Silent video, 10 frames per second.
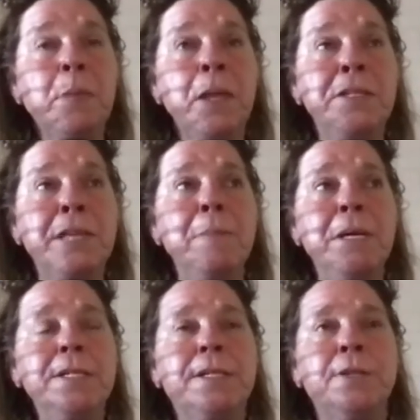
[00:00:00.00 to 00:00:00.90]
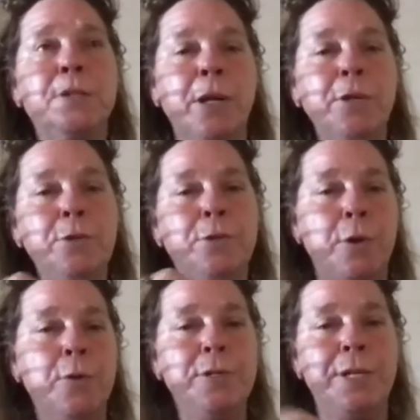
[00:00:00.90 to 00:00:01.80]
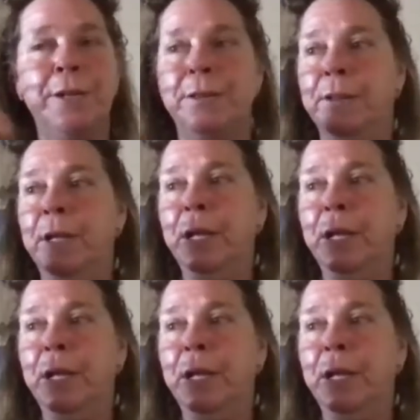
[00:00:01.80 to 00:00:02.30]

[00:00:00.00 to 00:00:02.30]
summits. And so I used those in